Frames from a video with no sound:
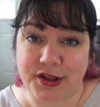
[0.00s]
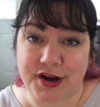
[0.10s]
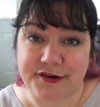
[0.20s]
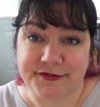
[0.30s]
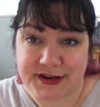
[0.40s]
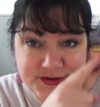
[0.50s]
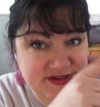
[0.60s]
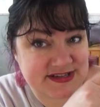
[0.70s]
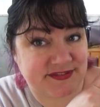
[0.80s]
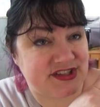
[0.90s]
la carte fun, you
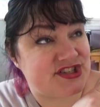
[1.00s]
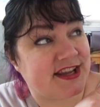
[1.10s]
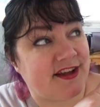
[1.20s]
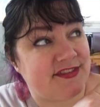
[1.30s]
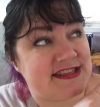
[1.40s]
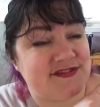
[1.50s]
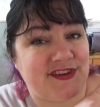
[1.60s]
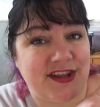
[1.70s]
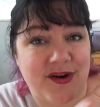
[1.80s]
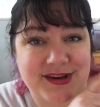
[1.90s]
can definitely check out this video.